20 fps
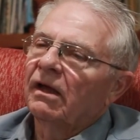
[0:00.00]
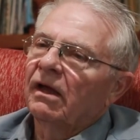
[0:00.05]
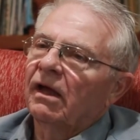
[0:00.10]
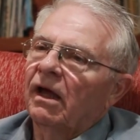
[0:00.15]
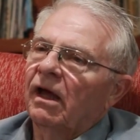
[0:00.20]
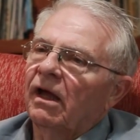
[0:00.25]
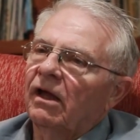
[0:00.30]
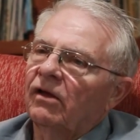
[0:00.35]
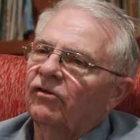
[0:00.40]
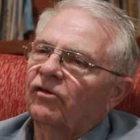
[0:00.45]

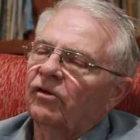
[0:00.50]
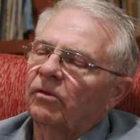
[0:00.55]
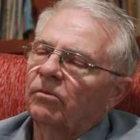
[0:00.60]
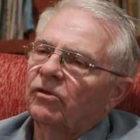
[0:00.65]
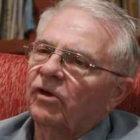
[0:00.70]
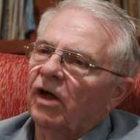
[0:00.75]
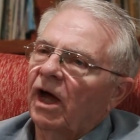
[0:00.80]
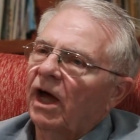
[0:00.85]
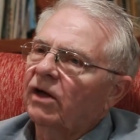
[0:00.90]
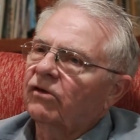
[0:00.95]
and
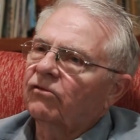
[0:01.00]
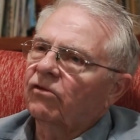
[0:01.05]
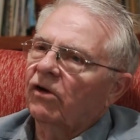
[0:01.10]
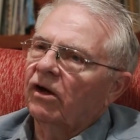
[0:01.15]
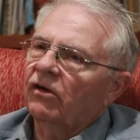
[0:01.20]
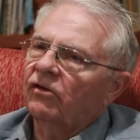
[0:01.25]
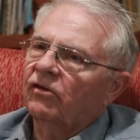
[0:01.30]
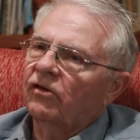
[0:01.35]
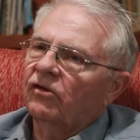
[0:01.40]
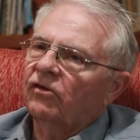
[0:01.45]
some dye
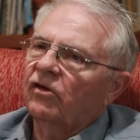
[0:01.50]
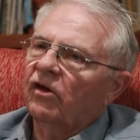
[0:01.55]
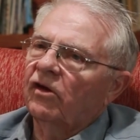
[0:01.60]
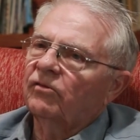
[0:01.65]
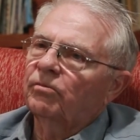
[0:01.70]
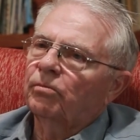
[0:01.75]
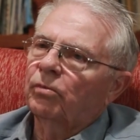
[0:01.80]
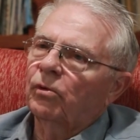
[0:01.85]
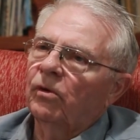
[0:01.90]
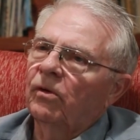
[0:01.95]
traces has
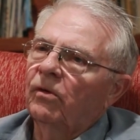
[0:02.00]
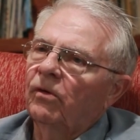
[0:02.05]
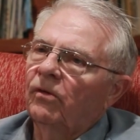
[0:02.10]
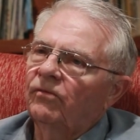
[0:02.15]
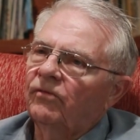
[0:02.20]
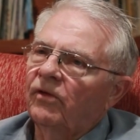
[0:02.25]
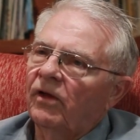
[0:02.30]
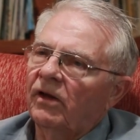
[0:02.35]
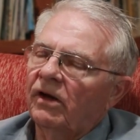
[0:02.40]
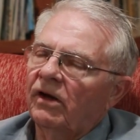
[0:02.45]

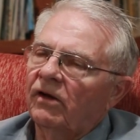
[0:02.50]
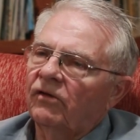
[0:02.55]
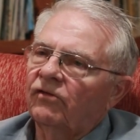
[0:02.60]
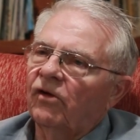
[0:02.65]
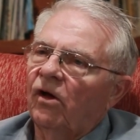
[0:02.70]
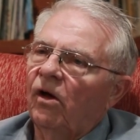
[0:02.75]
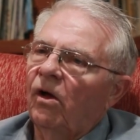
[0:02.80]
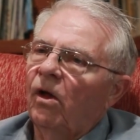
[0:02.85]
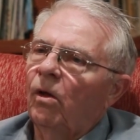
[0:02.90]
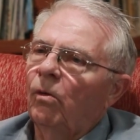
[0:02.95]
proved that it's
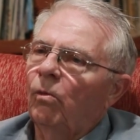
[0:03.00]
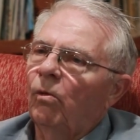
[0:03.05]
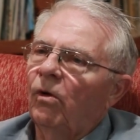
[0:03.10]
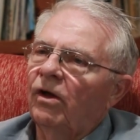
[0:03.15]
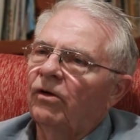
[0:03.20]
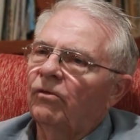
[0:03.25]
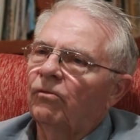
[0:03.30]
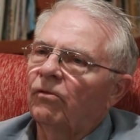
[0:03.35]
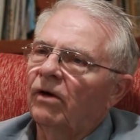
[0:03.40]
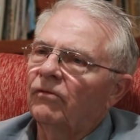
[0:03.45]
all
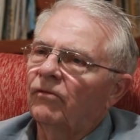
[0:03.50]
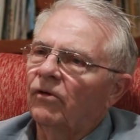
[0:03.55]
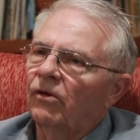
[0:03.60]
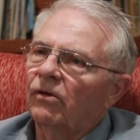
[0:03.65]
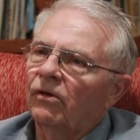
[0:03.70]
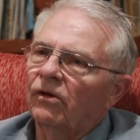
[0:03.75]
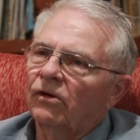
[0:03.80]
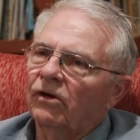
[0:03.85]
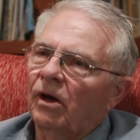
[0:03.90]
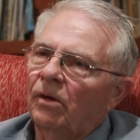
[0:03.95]
one river
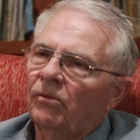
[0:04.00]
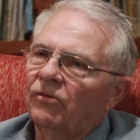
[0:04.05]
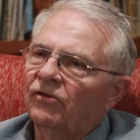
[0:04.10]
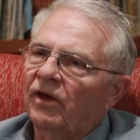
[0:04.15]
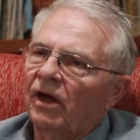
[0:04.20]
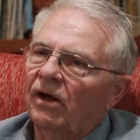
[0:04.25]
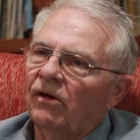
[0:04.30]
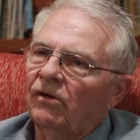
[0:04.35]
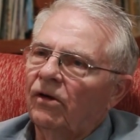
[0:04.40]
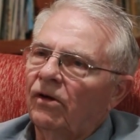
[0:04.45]
that comes
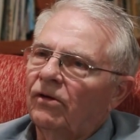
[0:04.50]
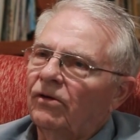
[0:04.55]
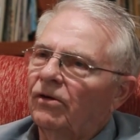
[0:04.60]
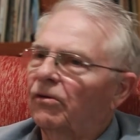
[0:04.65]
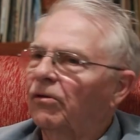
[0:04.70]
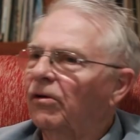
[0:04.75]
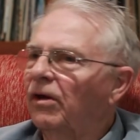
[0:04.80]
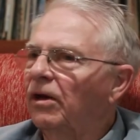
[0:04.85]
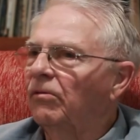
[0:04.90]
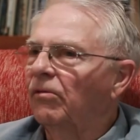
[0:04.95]
out on the
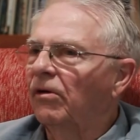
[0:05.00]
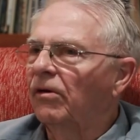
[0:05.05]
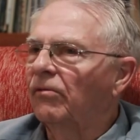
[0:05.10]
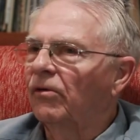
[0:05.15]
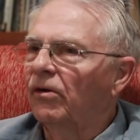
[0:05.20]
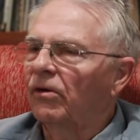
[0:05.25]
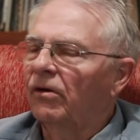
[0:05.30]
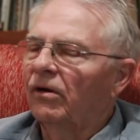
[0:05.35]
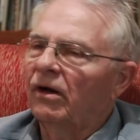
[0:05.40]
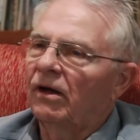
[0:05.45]
Green
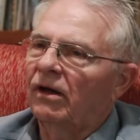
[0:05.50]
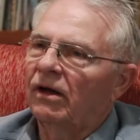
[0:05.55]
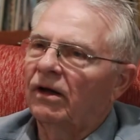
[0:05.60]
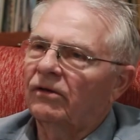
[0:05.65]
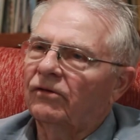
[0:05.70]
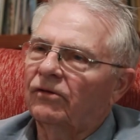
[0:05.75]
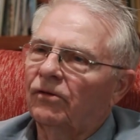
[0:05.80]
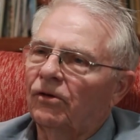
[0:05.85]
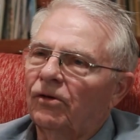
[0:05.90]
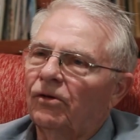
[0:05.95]
River
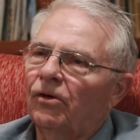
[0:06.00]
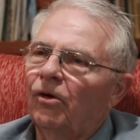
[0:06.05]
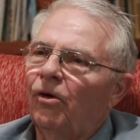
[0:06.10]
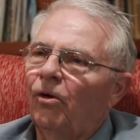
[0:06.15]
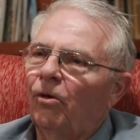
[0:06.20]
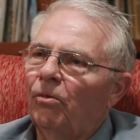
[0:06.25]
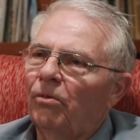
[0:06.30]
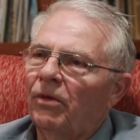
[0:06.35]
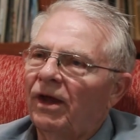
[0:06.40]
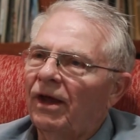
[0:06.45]
at
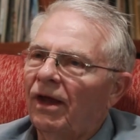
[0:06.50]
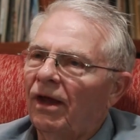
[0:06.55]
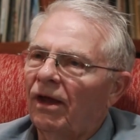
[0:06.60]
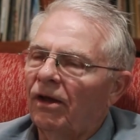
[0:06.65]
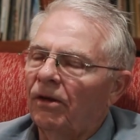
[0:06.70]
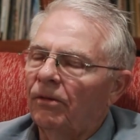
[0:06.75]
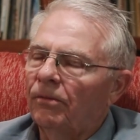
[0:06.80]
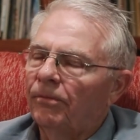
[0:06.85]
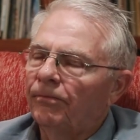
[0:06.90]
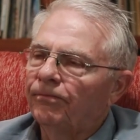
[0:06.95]
Turnhole
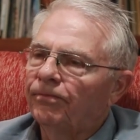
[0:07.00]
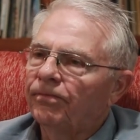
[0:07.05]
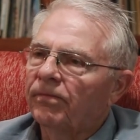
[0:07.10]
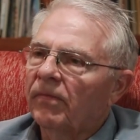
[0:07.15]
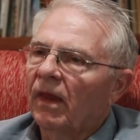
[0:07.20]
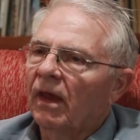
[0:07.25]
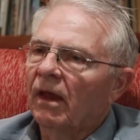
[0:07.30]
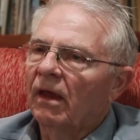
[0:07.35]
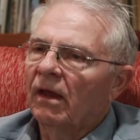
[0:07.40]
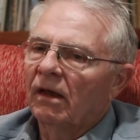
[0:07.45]
Bend.
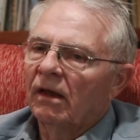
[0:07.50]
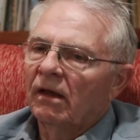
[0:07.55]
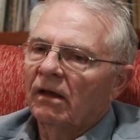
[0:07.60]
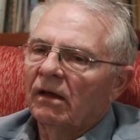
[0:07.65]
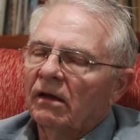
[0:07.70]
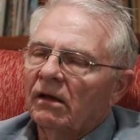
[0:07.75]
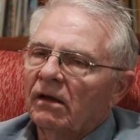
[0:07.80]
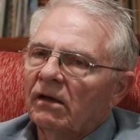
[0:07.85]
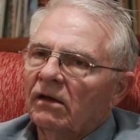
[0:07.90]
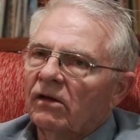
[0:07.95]

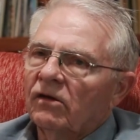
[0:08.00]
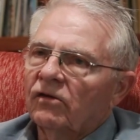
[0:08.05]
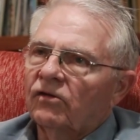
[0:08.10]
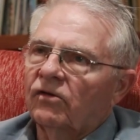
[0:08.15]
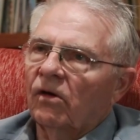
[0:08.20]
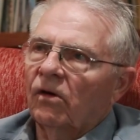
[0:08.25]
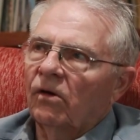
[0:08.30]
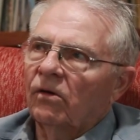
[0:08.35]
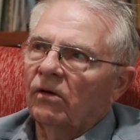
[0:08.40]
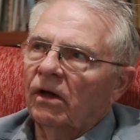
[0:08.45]

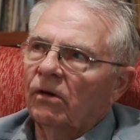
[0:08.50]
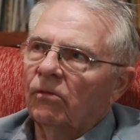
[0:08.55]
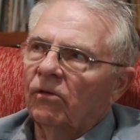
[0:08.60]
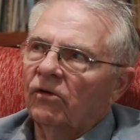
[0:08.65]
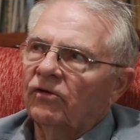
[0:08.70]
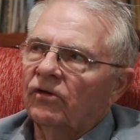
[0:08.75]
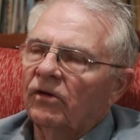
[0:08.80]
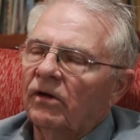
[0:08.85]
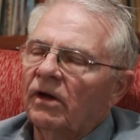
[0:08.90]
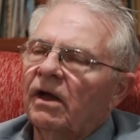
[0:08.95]
So it
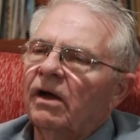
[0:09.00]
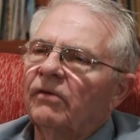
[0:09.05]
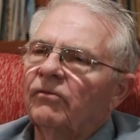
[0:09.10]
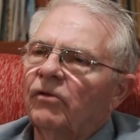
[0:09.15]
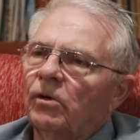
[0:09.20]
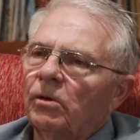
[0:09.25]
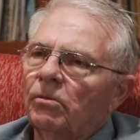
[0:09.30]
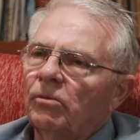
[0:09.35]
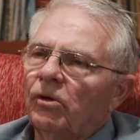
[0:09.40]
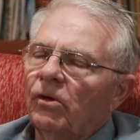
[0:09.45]
was
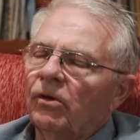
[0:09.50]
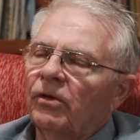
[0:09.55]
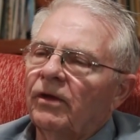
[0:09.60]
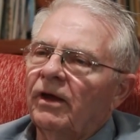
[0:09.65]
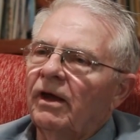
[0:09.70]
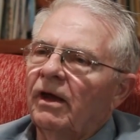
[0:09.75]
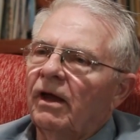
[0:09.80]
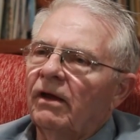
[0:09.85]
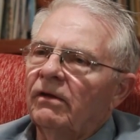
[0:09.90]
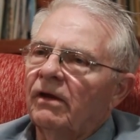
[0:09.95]
inevitable
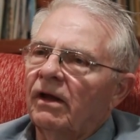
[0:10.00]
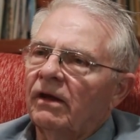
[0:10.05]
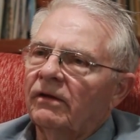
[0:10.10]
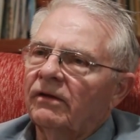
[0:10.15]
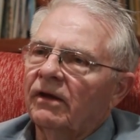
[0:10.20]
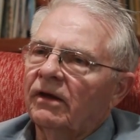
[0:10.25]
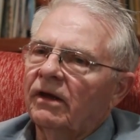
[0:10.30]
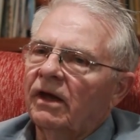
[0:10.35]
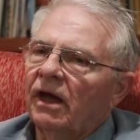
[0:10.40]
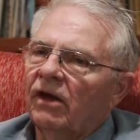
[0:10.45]
then that
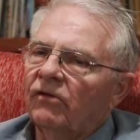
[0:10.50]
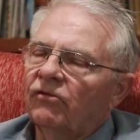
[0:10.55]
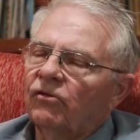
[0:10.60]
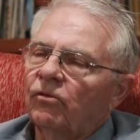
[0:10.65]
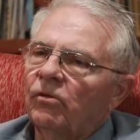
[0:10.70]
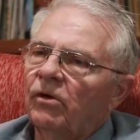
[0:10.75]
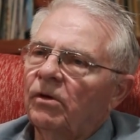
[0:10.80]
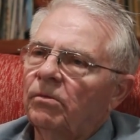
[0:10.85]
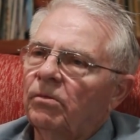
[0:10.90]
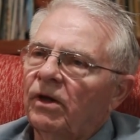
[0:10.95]
the caves
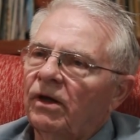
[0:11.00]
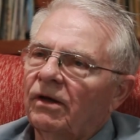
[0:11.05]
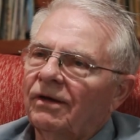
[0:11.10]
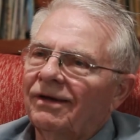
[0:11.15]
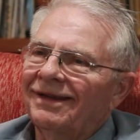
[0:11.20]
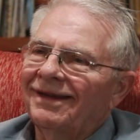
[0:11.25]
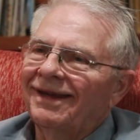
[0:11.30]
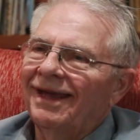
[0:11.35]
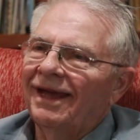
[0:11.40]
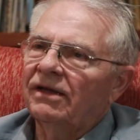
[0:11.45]
would be
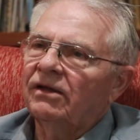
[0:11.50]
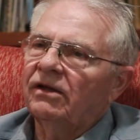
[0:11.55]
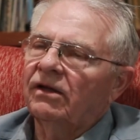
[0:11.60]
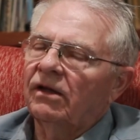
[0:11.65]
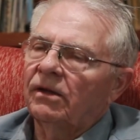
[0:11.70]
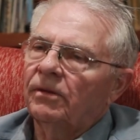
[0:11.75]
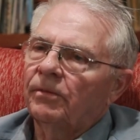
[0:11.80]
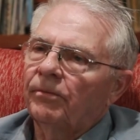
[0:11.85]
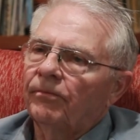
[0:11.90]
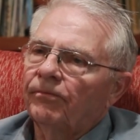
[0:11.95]
connected.